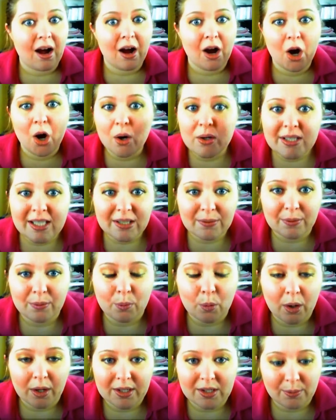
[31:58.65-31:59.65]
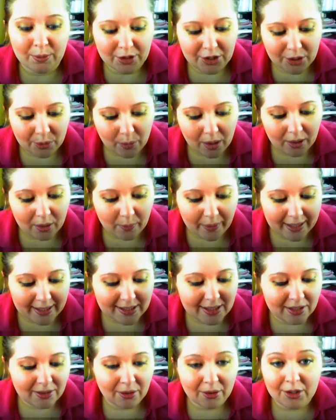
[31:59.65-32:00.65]
hostess rewards, where
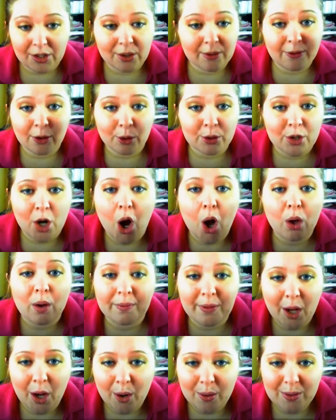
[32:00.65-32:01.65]
you've earned all of the